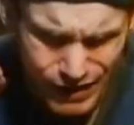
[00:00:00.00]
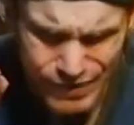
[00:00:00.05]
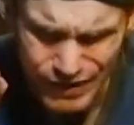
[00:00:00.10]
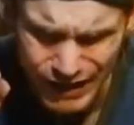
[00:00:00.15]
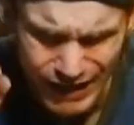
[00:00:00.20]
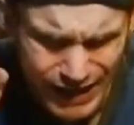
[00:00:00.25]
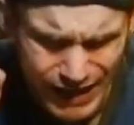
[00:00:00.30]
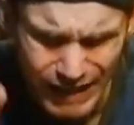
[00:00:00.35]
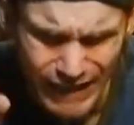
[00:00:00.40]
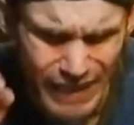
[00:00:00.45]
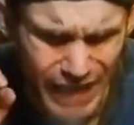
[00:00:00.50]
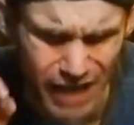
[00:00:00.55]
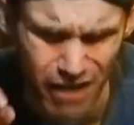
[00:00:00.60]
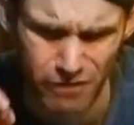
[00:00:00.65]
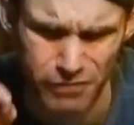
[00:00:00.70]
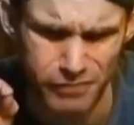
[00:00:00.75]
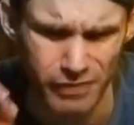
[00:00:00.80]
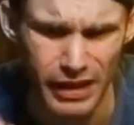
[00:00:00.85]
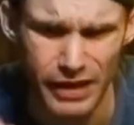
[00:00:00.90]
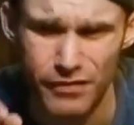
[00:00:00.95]
the
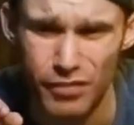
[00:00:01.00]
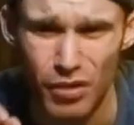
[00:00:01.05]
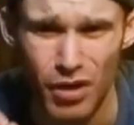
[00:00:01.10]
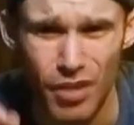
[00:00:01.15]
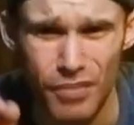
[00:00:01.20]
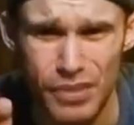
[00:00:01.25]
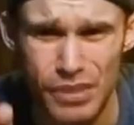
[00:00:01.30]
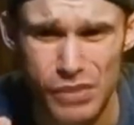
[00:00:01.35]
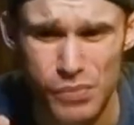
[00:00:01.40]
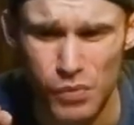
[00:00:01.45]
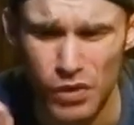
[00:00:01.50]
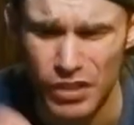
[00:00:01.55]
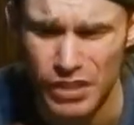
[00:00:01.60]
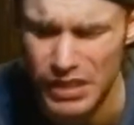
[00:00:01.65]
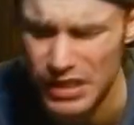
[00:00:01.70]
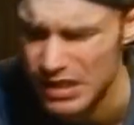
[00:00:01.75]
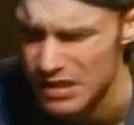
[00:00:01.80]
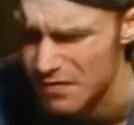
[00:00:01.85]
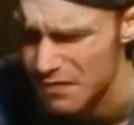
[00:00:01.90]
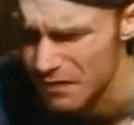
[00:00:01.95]
inhale flavor on this one
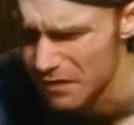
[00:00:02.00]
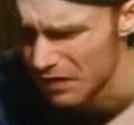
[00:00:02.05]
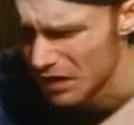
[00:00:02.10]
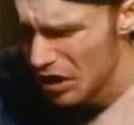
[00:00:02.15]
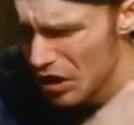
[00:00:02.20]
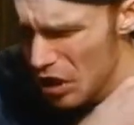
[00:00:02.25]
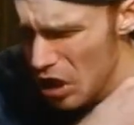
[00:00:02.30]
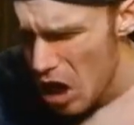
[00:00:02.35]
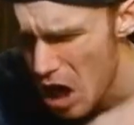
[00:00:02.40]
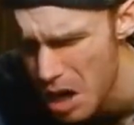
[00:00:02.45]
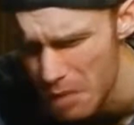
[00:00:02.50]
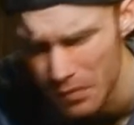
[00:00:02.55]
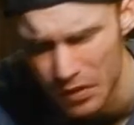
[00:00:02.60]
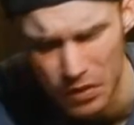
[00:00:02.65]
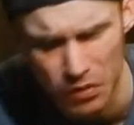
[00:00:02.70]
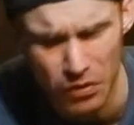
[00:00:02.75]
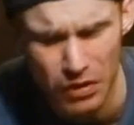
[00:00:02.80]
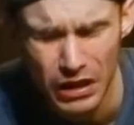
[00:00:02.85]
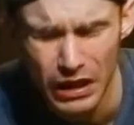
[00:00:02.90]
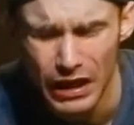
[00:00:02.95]
is
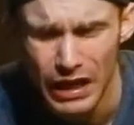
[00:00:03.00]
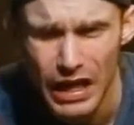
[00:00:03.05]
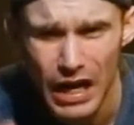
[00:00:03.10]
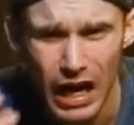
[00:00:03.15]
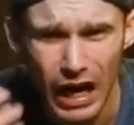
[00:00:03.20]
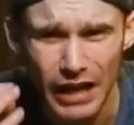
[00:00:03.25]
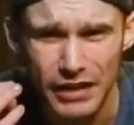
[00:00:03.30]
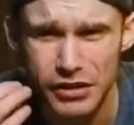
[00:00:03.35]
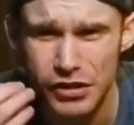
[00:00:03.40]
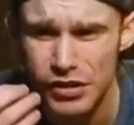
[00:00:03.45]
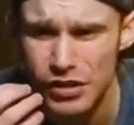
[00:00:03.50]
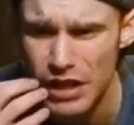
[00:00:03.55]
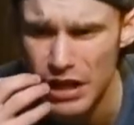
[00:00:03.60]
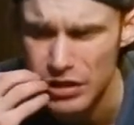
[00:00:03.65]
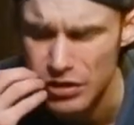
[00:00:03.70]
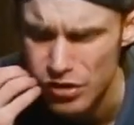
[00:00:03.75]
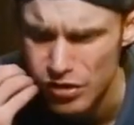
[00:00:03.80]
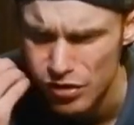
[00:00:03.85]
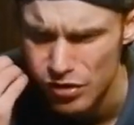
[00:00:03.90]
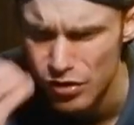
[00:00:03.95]
phenomenal. I just
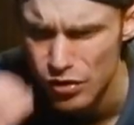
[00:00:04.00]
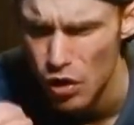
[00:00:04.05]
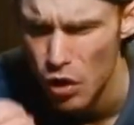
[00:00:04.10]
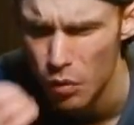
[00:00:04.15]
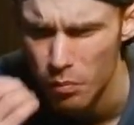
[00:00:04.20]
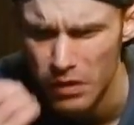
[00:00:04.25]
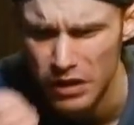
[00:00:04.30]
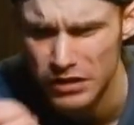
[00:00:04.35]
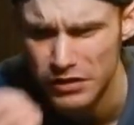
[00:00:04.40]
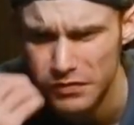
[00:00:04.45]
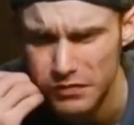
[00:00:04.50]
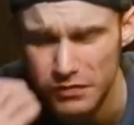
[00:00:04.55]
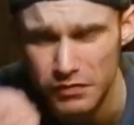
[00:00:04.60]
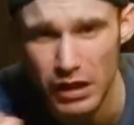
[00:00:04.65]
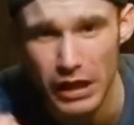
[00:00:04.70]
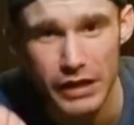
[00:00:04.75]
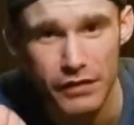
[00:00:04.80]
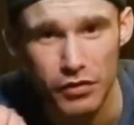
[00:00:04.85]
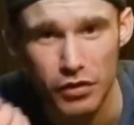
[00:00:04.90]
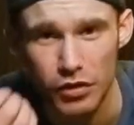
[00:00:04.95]
get so much
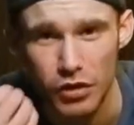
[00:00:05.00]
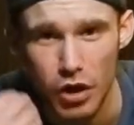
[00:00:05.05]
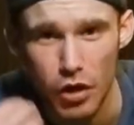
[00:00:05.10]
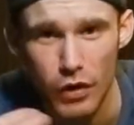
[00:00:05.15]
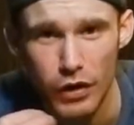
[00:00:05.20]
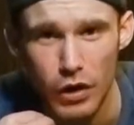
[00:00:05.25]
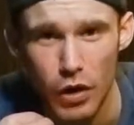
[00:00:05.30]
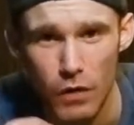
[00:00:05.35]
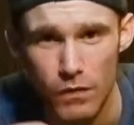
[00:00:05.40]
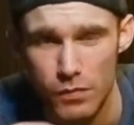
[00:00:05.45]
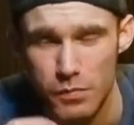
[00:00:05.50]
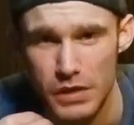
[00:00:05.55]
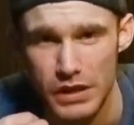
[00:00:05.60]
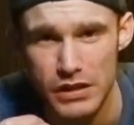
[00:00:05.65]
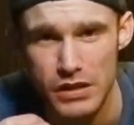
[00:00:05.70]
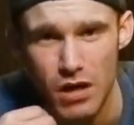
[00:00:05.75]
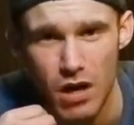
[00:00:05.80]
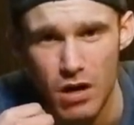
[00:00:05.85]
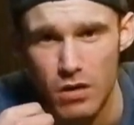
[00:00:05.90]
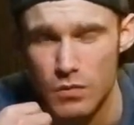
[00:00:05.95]
flavor going over my
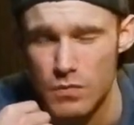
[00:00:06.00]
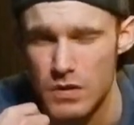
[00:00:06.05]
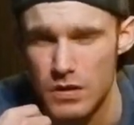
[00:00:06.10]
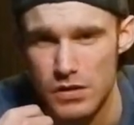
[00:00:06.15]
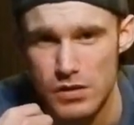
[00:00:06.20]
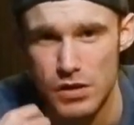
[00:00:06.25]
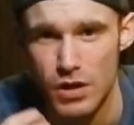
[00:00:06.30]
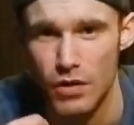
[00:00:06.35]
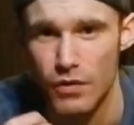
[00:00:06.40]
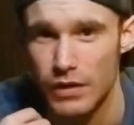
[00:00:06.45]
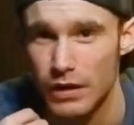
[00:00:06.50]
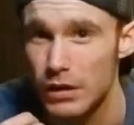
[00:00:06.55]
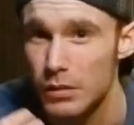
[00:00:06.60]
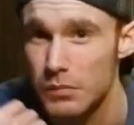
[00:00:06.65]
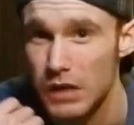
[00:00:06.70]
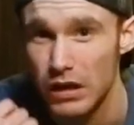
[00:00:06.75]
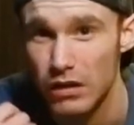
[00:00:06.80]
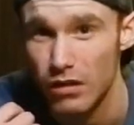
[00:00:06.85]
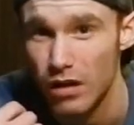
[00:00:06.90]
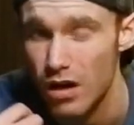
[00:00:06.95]
tongue when it's going into
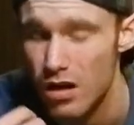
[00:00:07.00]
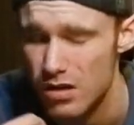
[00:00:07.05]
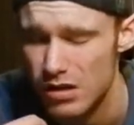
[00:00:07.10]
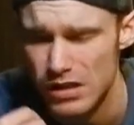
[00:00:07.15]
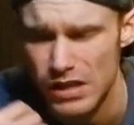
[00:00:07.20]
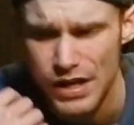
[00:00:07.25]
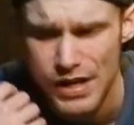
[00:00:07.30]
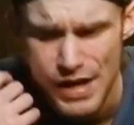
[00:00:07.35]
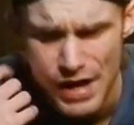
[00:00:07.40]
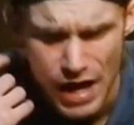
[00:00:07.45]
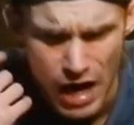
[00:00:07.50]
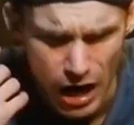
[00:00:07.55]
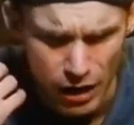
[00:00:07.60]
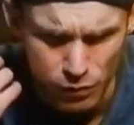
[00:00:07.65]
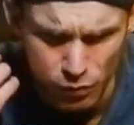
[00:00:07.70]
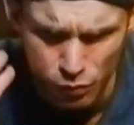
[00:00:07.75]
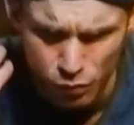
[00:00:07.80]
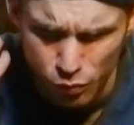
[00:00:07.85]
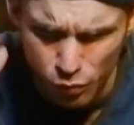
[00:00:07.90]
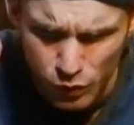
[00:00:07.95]
my lungs. I
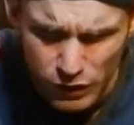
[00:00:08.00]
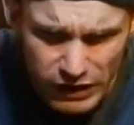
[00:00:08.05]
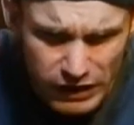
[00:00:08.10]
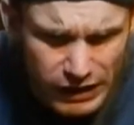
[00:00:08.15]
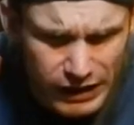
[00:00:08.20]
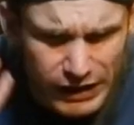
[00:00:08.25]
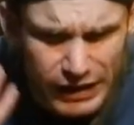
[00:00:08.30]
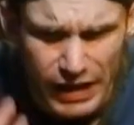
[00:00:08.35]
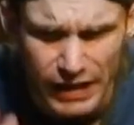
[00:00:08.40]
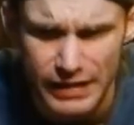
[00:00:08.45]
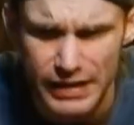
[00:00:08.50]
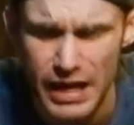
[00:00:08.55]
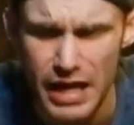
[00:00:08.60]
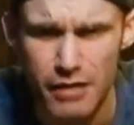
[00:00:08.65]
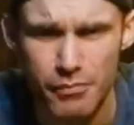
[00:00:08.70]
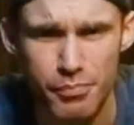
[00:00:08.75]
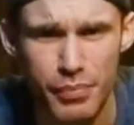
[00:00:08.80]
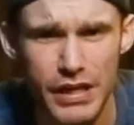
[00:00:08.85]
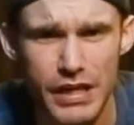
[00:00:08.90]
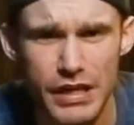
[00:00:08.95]
really get
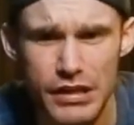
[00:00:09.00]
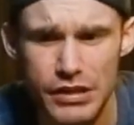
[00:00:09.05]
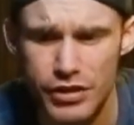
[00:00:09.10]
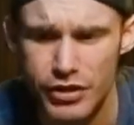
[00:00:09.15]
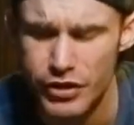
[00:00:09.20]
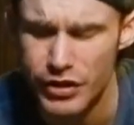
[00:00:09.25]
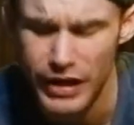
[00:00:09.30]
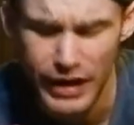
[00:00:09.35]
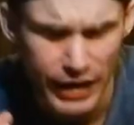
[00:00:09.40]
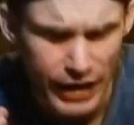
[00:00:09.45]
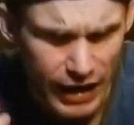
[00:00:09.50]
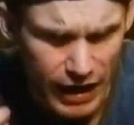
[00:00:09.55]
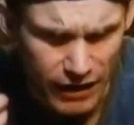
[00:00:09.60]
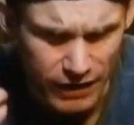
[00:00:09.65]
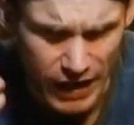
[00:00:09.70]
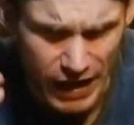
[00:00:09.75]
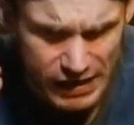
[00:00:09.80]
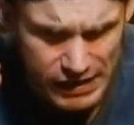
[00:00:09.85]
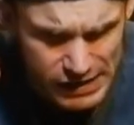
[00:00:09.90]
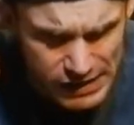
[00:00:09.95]
that peach
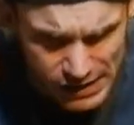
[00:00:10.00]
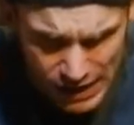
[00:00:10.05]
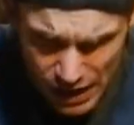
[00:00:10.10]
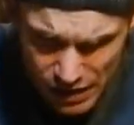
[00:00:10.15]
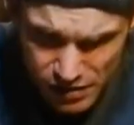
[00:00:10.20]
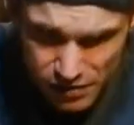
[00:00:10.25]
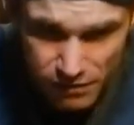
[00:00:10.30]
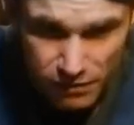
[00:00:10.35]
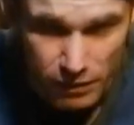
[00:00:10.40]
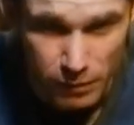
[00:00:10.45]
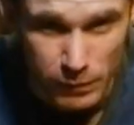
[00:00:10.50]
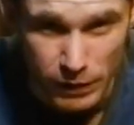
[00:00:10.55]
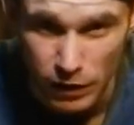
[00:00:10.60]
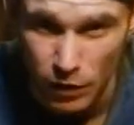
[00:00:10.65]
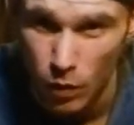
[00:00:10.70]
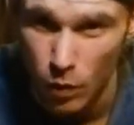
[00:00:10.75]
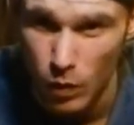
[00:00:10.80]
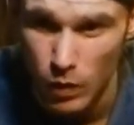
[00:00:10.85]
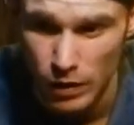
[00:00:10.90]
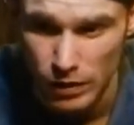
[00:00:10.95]
and that zest from the
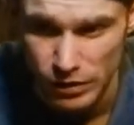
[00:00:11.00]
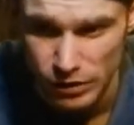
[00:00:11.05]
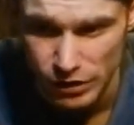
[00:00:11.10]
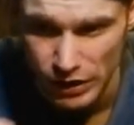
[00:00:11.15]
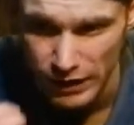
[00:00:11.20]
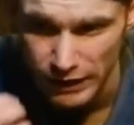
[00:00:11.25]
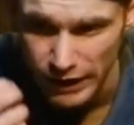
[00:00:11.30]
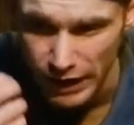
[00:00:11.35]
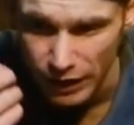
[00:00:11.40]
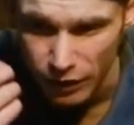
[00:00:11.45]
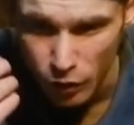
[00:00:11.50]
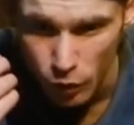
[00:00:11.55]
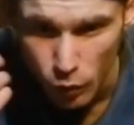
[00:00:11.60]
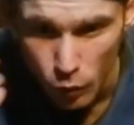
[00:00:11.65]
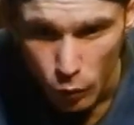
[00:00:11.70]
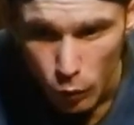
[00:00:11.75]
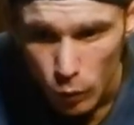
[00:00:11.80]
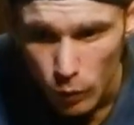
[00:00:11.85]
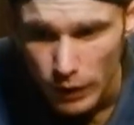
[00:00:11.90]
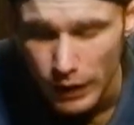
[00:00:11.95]
orange, and that
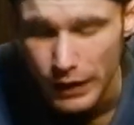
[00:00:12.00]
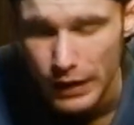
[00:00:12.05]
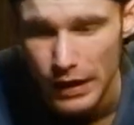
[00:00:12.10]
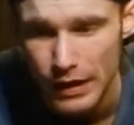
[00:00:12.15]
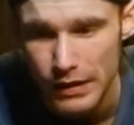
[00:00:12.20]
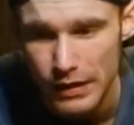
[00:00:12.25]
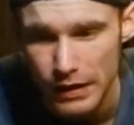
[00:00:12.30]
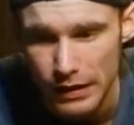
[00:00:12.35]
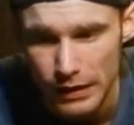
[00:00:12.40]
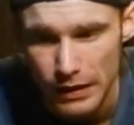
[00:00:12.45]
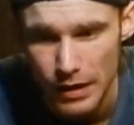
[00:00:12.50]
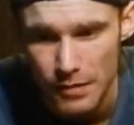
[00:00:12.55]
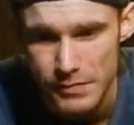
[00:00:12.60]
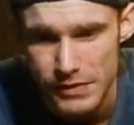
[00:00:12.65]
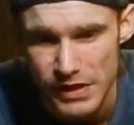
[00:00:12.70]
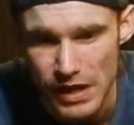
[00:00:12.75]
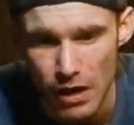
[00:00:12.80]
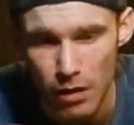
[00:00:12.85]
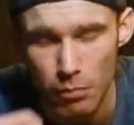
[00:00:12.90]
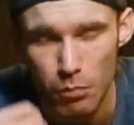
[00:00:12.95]
cooling I think
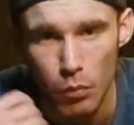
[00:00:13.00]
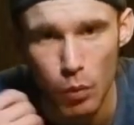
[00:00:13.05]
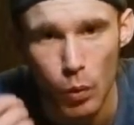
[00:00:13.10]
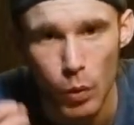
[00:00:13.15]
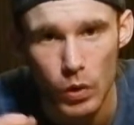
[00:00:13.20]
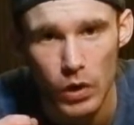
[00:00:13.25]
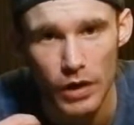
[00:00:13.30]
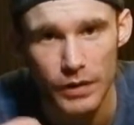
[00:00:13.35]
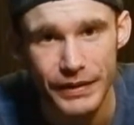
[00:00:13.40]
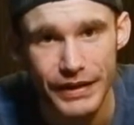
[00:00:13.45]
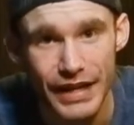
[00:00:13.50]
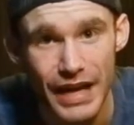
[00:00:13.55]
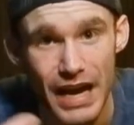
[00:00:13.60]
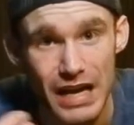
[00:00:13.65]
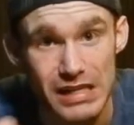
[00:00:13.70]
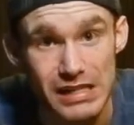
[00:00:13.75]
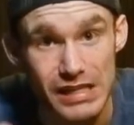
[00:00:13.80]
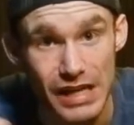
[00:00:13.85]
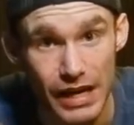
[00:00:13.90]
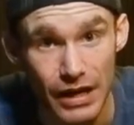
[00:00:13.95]
comes out more on the
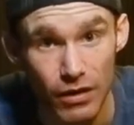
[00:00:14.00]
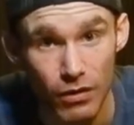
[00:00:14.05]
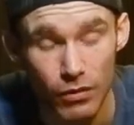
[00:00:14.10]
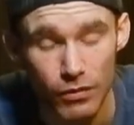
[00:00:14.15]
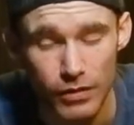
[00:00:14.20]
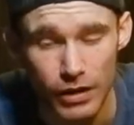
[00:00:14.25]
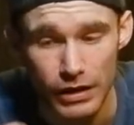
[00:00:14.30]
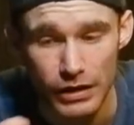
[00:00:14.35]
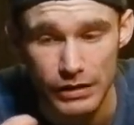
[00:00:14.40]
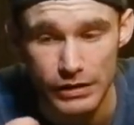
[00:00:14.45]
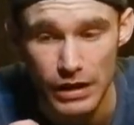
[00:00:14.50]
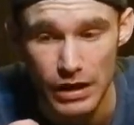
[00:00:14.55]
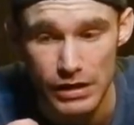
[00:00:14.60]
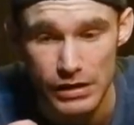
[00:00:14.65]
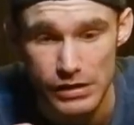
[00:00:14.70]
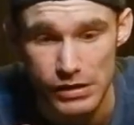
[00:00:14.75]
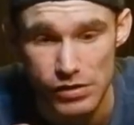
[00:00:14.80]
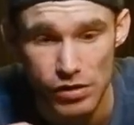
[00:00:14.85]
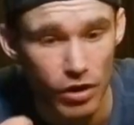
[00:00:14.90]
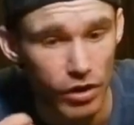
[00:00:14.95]
exhale than it
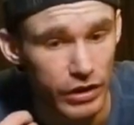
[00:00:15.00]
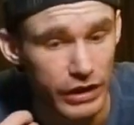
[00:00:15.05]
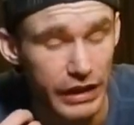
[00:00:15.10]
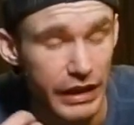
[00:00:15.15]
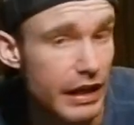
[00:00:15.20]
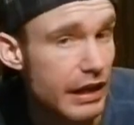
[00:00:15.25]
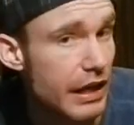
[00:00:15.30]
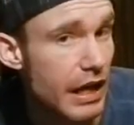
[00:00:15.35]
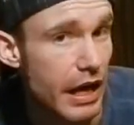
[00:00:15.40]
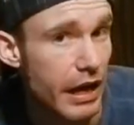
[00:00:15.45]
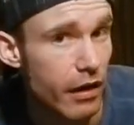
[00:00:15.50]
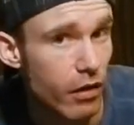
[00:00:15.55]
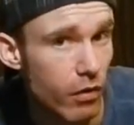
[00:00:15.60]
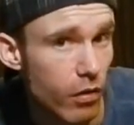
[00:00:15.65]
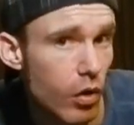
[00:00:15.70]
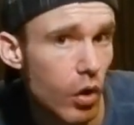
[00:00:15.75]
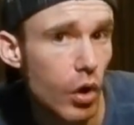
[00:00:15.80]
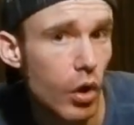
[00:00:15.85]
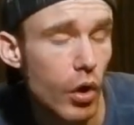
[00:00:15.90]
does on the inhale.